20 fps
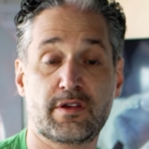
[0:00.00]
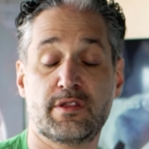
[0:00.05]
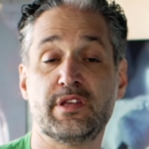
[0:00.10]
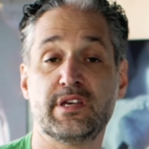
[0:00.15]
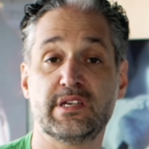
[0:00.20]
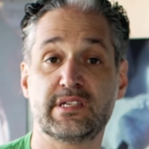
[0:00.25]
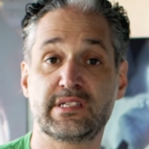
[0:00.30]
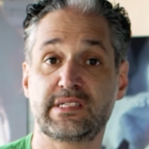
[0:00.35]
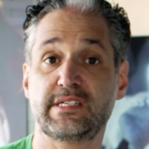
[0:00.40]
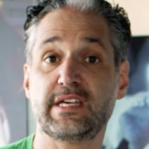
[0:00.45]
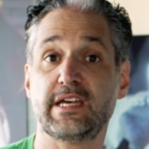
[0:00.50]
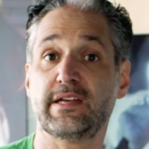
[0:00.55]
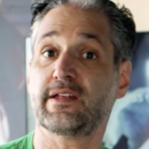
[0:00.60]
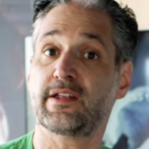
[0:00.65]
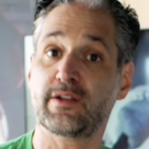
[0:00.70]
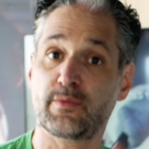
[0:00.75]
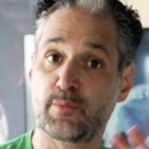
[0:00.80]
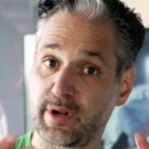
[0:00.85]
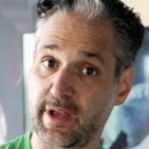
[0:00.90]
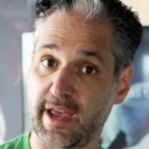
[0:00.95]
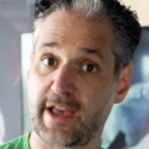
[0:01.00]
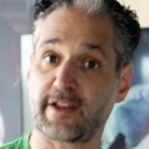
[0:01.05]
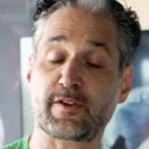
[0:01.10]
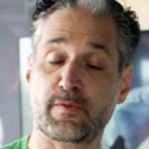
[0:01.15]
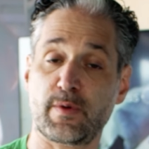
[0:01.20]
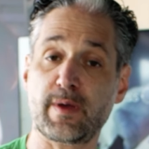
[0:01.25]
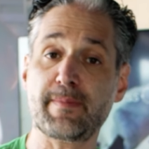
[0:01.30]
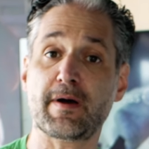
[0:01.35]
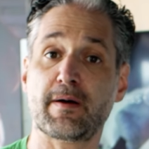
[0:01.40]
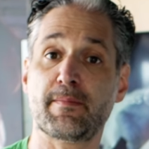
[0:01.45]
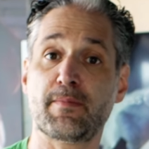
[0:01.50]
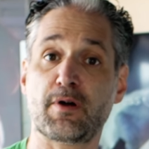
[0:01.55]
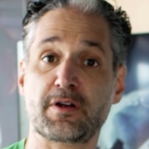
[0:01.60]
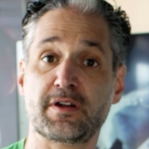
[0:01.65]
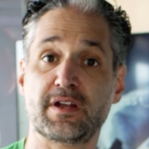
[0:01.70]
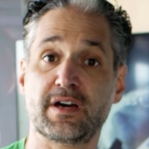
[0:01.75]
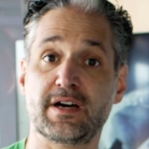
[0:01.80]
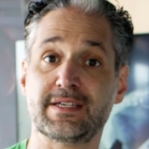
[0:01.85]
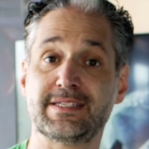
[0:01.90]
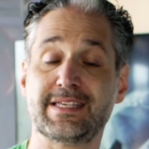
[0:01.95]
this seat. And what an anti-rebound bar
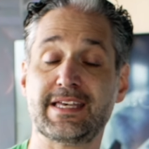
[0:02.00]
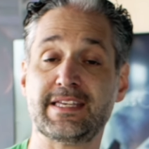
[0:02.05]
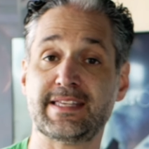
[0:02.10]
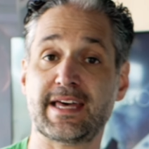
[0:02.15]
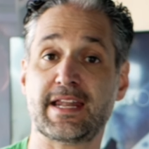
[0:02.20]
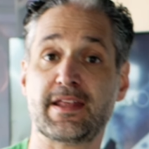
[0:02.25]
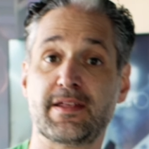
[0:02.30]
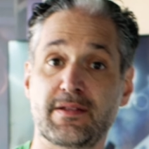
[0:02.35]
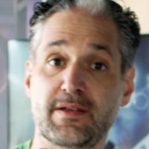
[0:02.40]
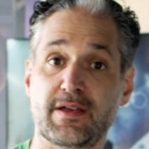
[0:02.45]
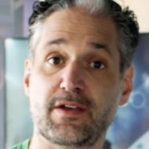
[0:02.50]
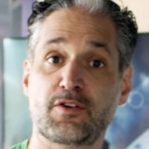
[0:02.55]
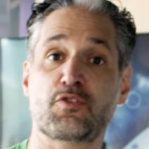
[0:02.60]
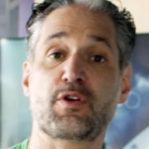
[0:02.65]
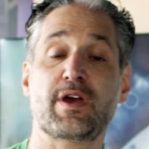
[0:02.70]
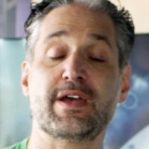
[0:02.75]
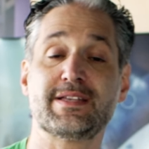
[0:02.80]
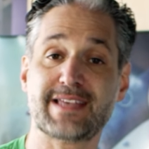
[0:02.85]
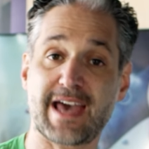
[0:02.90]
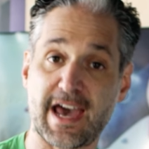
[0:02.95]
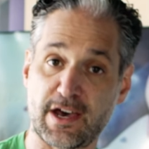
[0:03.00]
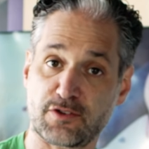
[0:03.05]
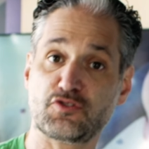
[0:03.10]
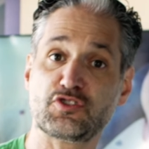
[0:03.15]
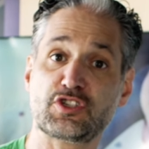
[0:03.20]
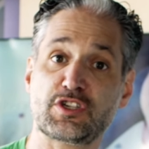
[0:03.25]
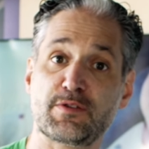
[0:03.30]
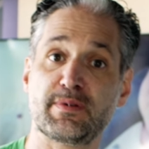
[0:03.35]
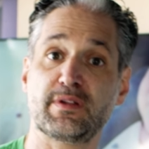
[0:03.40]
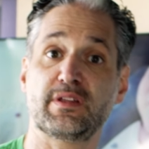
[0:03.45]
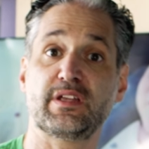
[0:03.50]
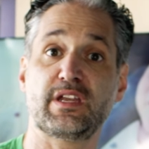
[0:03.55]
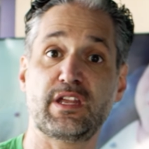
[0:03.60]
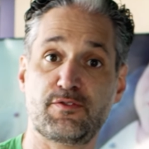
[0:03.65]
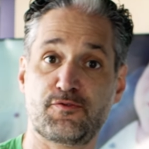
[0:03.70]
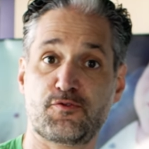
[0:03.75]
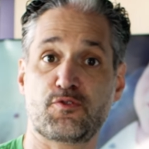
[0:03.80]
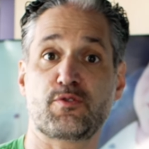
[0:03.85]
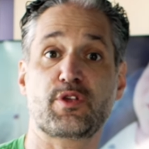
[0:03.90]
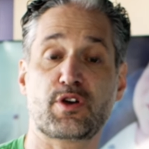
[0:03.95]
does is that it creates extra stability
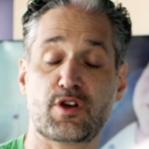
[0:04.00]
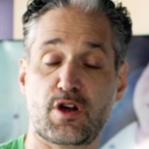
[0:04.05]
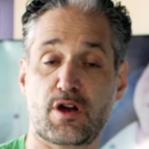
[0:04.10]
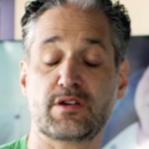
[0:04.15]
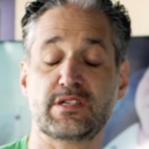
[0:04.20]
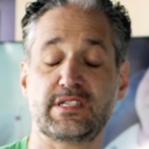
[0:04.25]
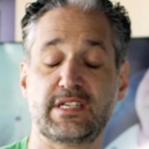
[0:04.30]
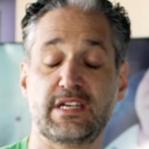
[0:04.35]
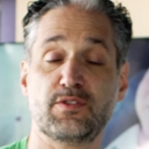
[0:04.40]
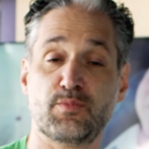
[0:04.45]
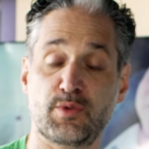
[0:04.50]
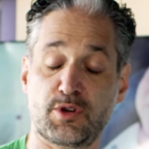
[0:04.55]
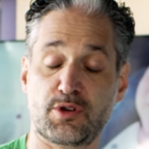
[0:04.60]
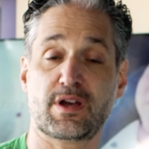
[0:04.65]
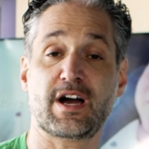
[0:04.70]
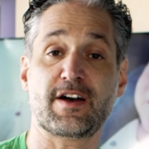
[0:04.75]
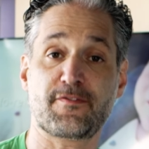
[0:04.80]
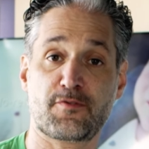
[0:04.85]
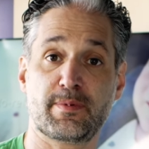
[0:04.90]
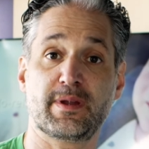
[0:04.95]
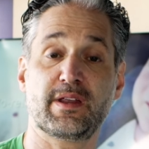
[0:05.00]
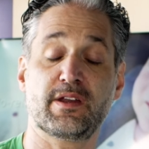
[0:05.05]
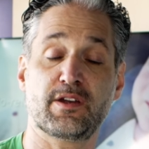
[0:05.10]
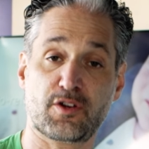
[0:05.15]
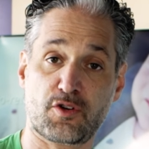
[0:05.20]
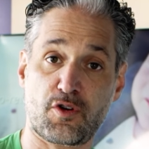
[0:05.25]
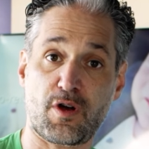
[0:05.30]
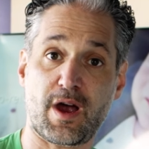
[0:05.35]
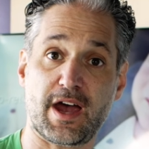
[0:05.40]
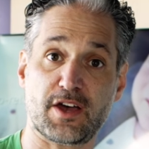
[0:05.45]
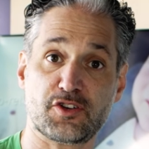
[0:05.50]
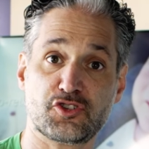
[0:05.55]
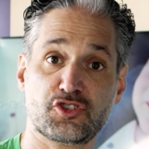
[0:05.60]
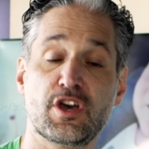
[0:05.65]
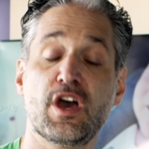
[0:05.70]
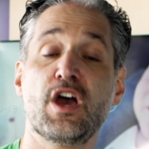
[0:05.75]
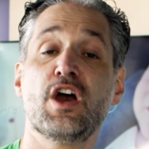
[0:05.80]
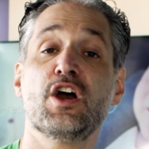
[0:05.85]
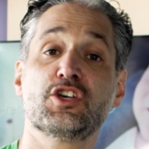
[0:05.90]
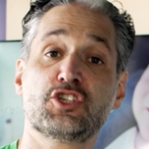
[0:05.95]
for the car seat when you're, God forbid, in a crash.
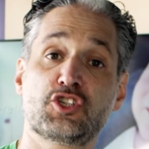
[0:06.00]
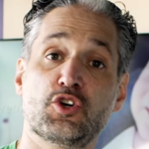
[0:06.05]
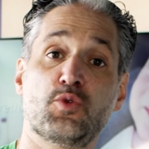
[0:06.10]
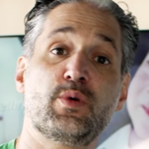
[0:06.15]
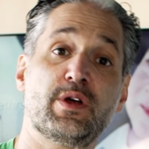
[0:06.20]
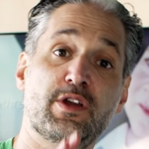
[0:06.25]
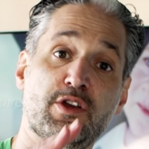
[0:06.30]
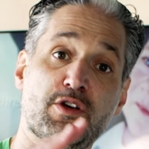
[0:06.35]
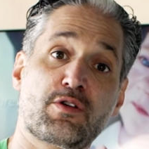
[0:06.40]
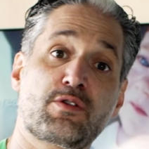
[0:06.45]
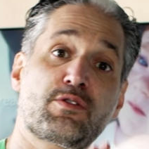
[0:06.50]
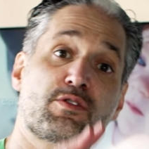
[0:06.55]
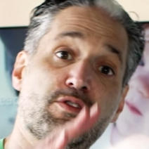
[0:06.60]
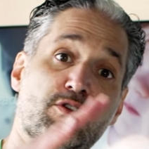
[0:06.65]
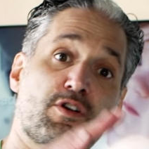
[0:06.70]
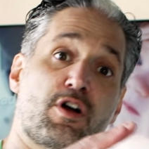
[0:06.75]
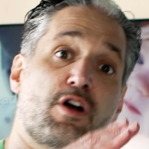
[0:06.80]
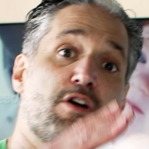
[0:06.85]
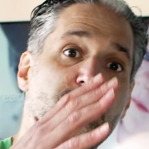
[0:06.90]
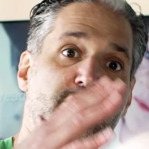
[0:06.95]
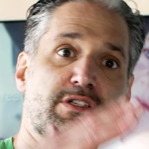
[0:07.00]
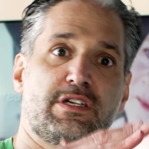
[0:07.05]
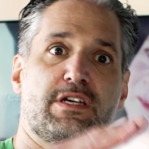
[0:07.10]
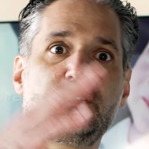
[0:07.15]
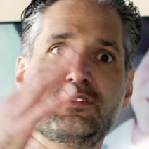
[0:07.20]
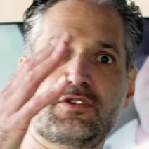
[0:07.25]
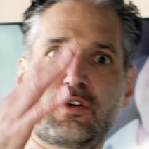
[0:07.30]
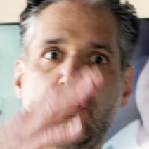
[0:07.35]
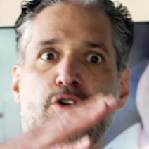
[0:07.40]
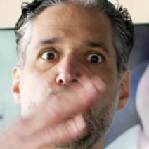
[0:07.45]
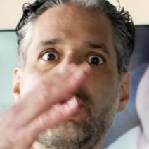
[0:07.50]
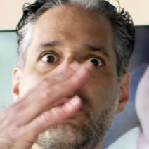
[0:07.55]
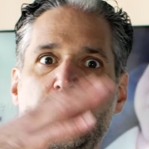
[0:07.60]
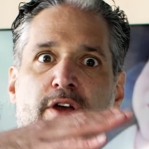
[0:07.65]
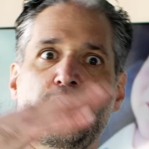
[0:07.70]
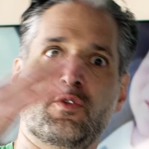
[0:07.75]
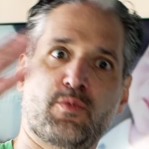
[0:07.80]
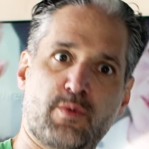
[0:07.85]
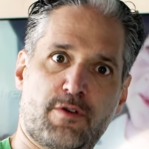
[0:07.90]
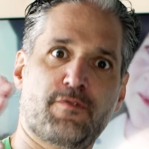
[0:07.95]
So when your car seats are
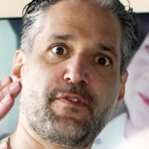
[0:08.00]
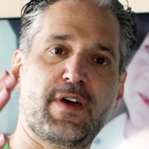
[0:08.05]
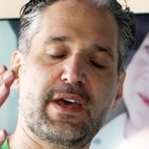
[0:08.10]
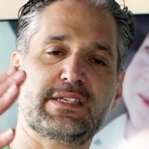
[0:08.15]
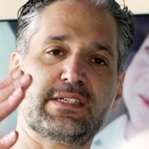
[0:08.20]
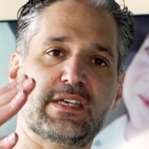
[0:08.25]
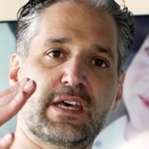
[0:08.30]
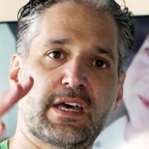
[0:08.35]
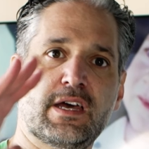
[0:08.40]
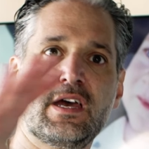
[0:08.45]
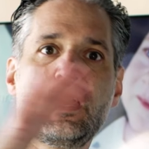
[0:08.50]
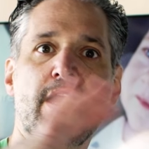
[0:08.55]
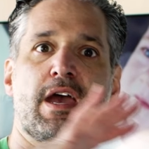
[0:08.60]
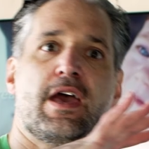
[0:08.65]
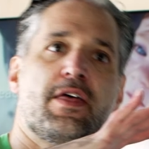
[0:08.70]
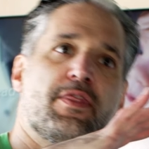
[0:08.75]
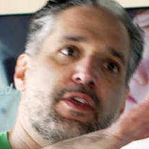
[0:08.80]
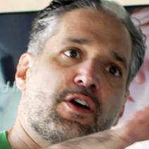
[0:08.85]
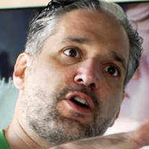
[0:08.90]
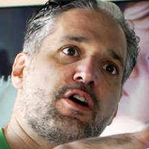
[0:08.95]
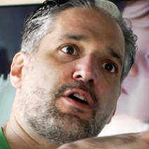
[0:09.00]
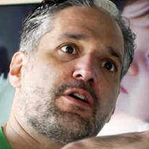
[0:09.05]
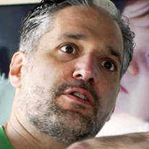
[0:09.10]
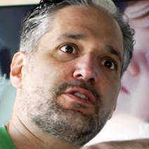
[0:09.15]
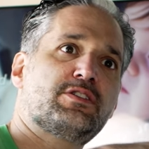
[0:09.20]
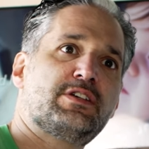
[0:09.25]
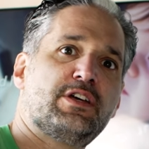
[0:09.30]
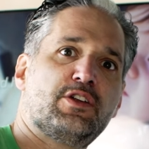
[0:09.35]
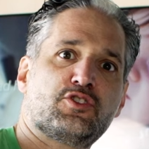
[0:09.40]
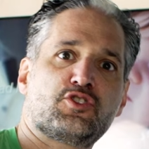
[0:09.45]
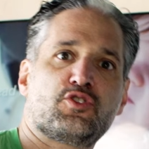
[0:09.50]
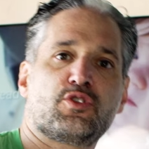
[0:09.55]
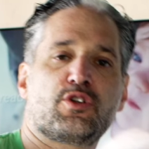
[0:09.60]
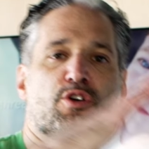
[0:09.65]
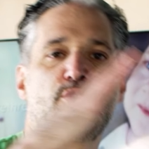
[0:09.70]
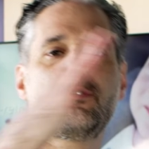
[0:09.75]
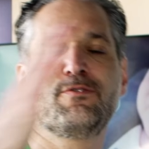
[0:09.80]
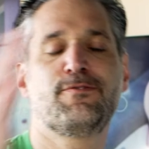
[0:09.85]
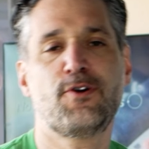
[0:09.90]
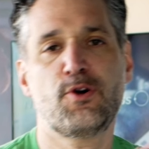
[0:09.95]
going and you're facing, the car seat is gonna
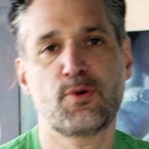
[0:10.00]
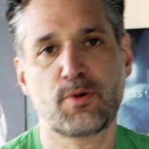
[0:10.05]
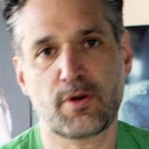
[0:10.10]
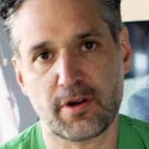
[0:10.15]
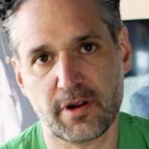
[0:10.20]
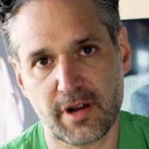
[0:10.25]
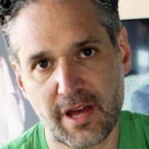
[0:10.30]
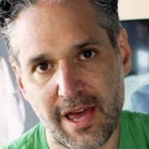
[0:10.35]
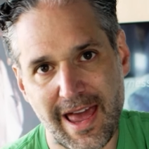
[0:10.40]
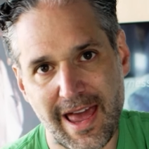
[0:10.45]
go forward